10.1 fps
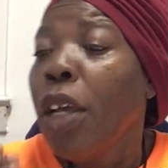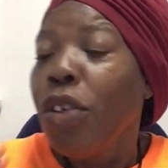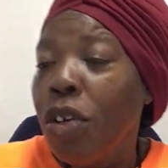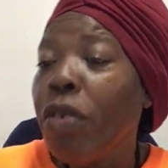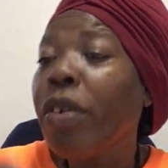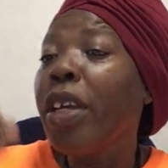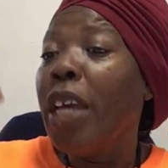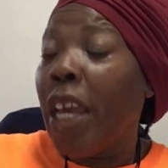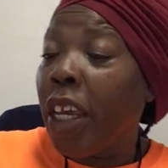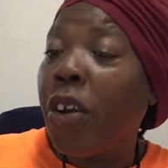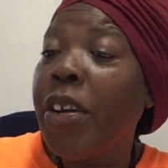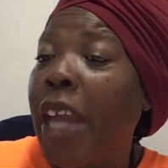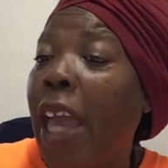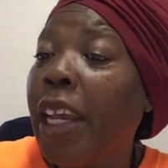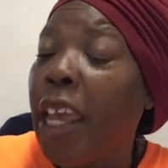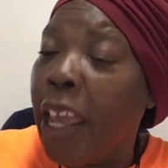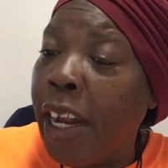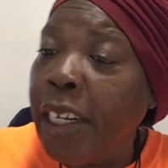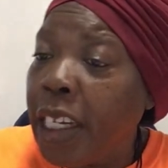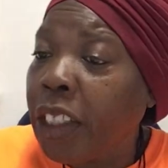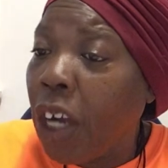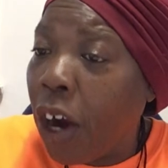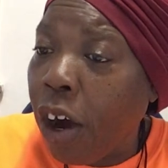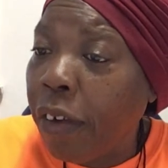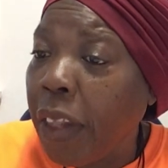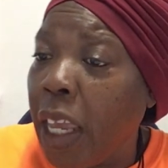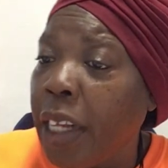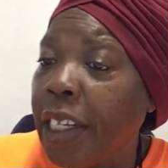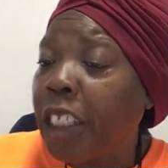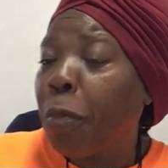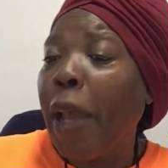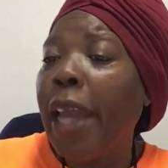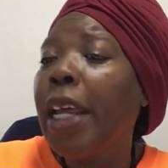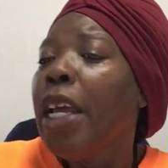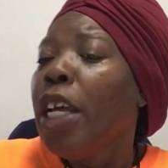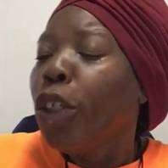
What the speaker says: You incarnated in this earth, in this planet,